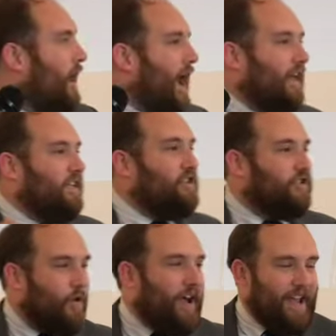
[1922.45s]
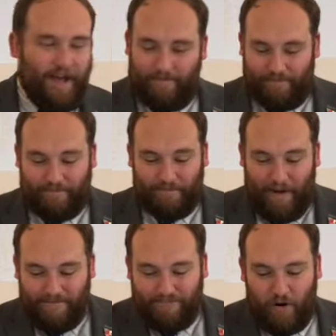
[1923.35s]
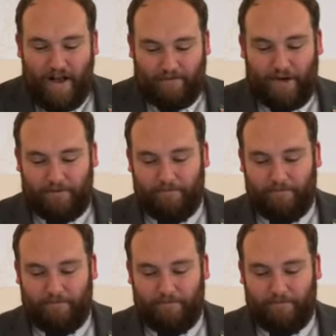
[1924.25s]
and enjoy him forever.